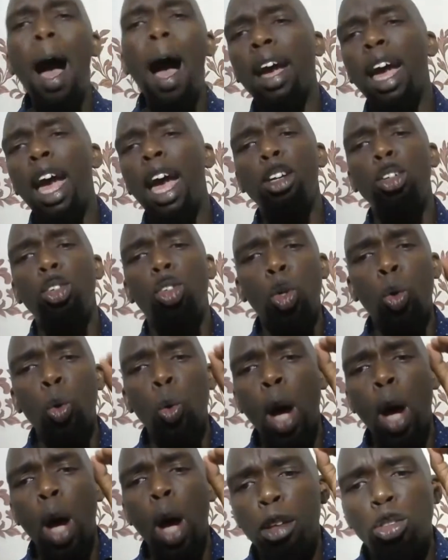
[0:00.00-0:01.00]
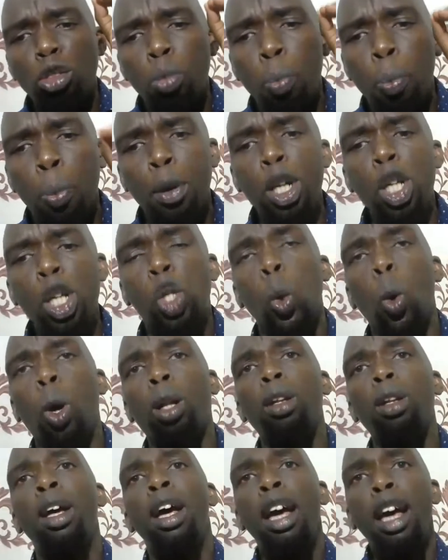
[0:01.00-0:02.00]
back and do a
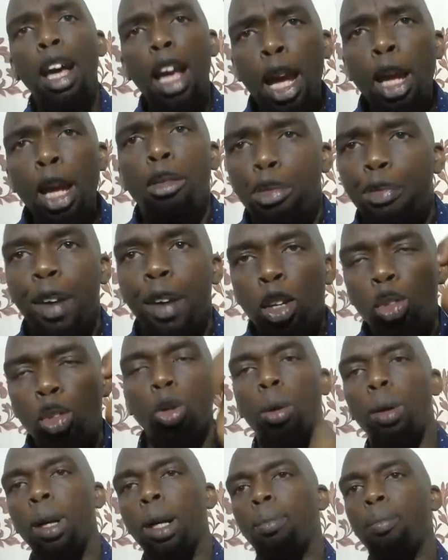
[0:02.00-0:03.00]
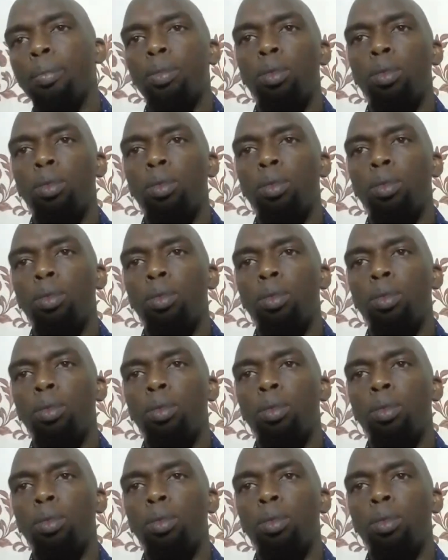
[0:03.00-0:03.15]
spiritual inventory.